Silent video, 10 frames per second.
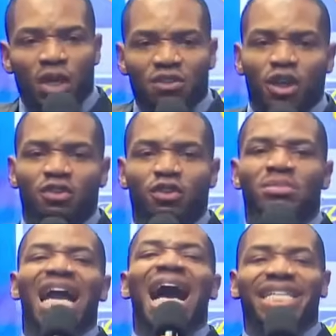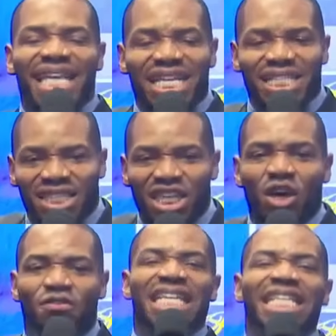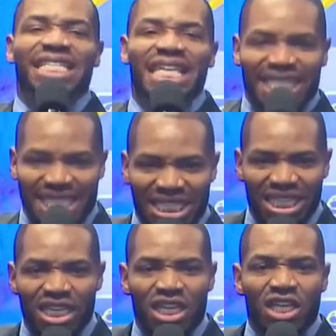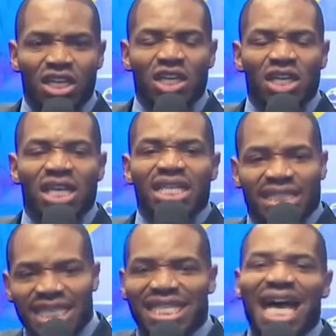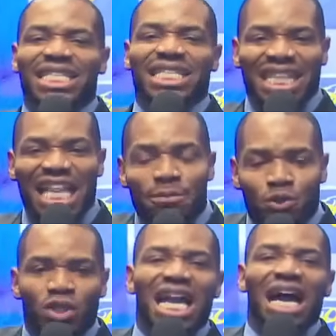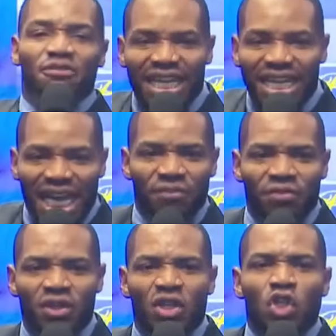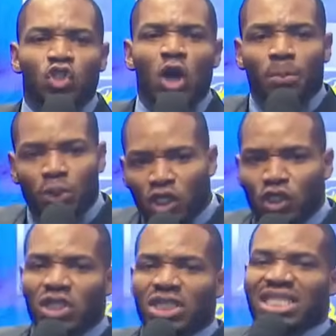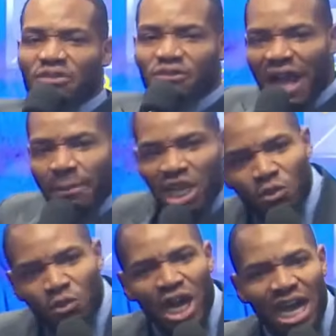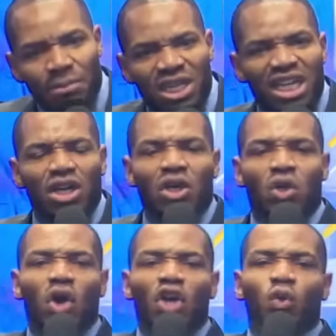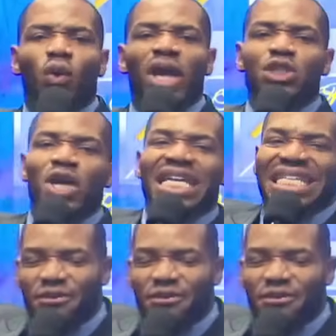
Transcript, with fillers: brought forth from the ancestry of incest. Sisters slept with their father to produce the family of Moab. God went to a